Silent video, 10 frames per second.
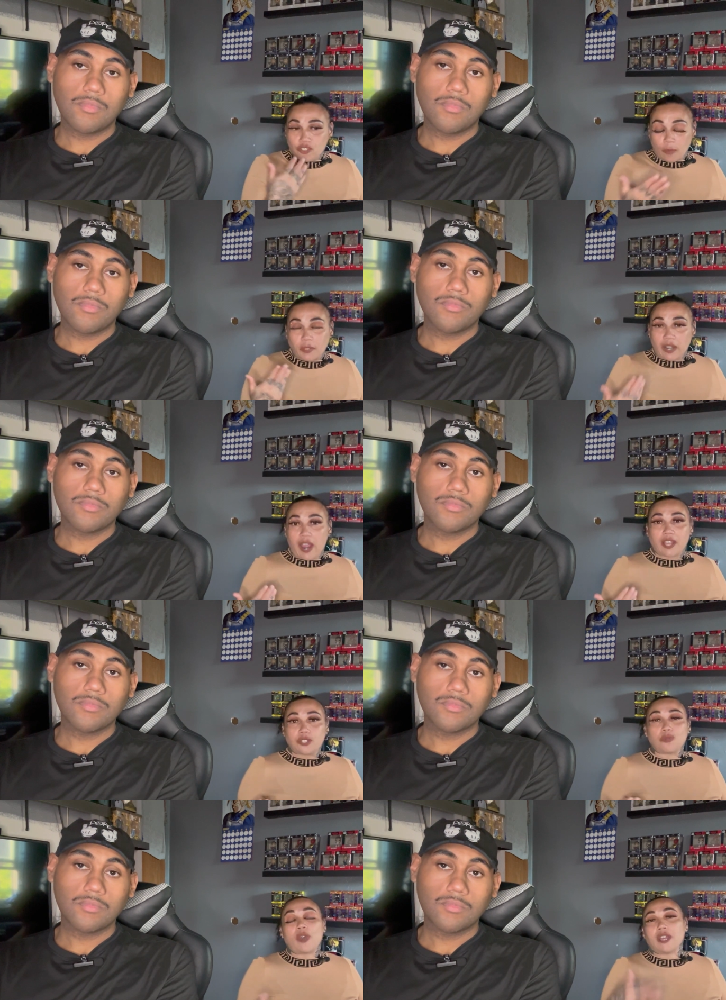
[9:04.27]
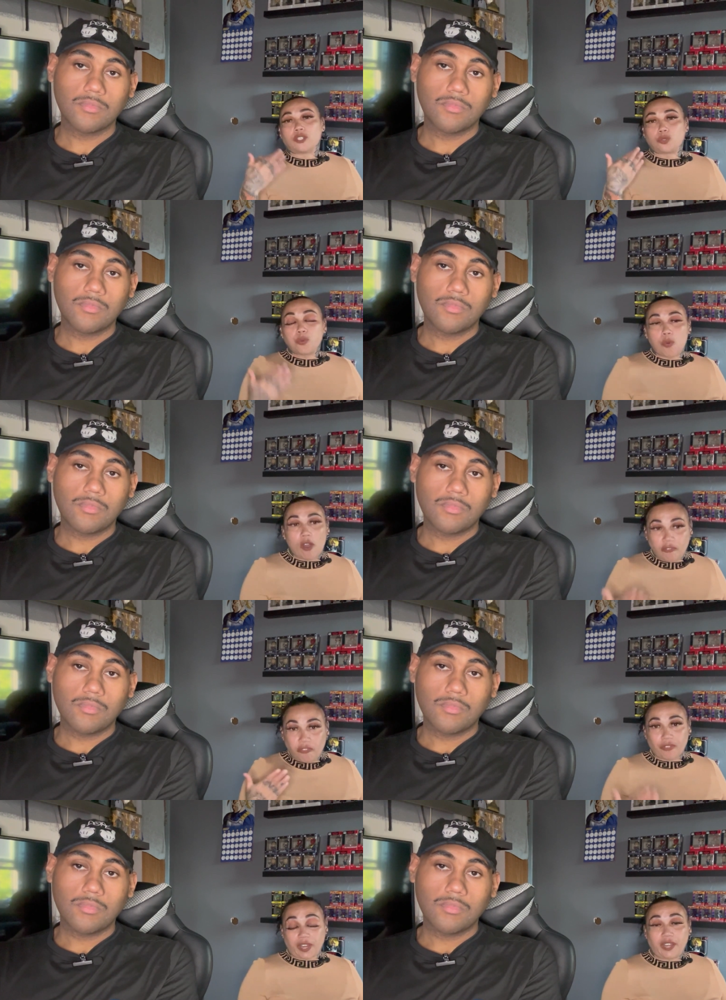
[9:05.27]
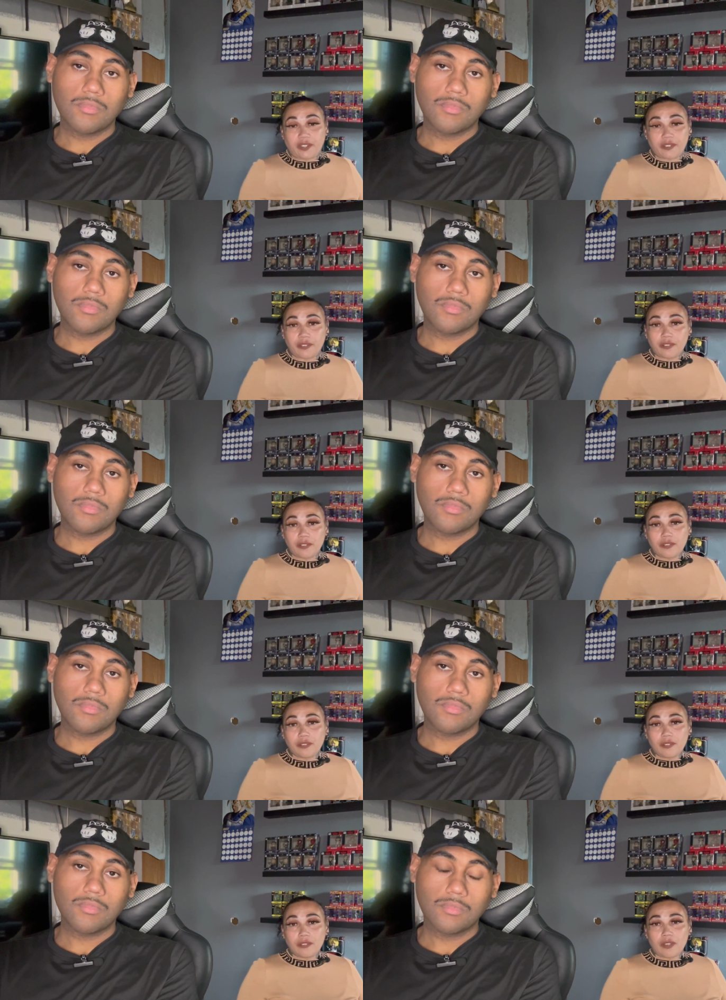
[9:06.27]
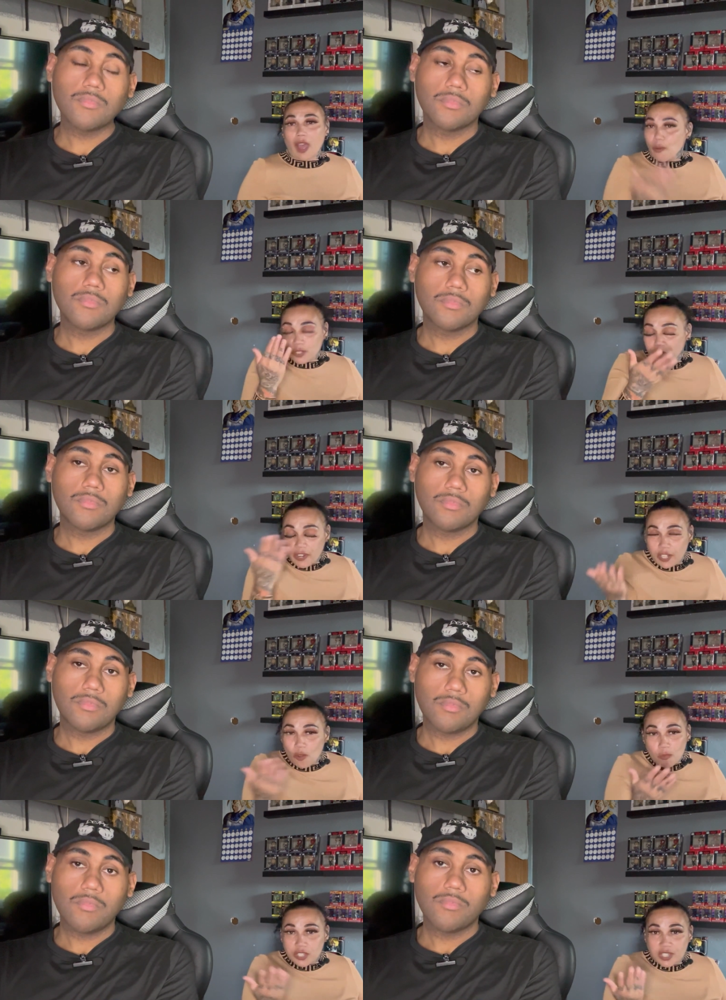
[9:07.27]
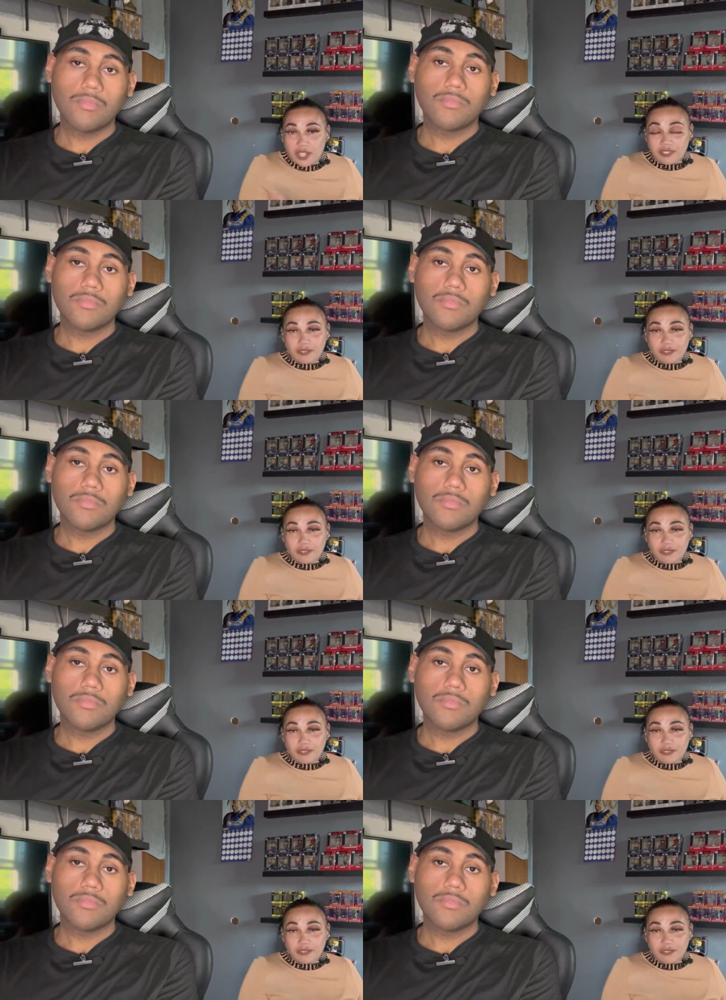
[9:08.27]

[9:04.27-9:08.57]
Speaker 1: dropped out of high school at 12th grade. I was already almost done.